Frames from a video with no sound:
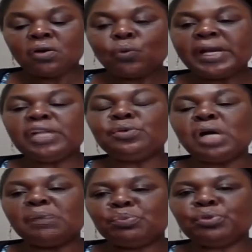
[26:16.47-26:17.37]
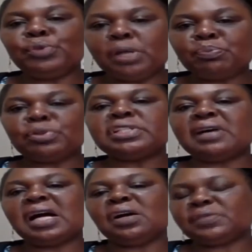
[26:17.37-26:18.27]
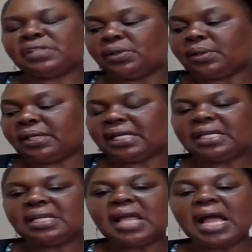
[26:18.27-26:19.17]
When we have put our house in order,